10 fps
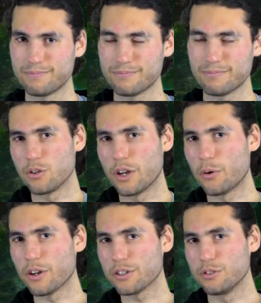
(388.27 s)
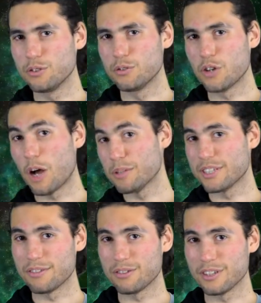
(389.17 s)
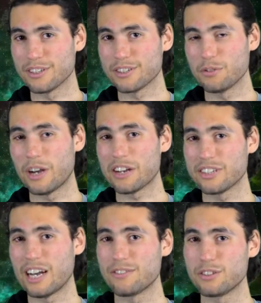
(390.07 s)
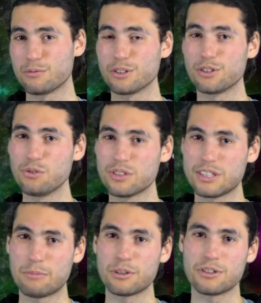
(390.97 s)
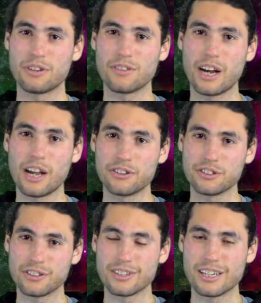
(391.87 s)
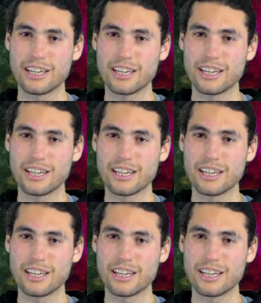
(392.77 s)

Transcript: So in order to compensate for this, you actually have to reduce the temperature of the hydrogen